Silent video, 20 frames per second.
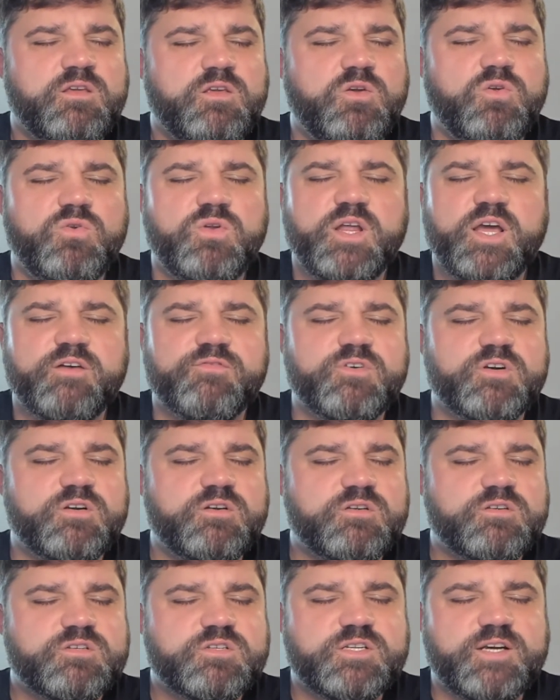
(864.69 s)
You
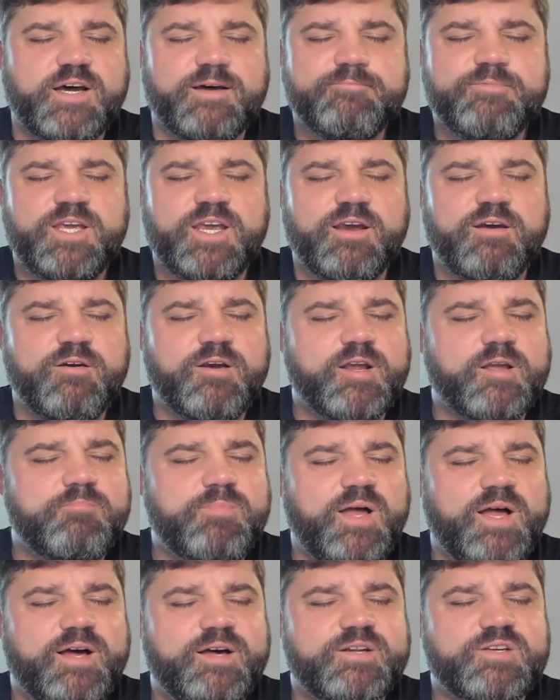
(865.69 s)
never stopped caring
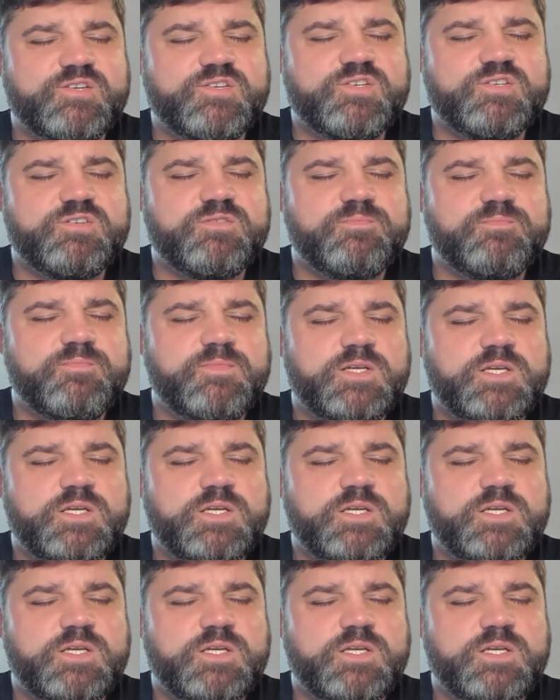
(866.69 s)
about us.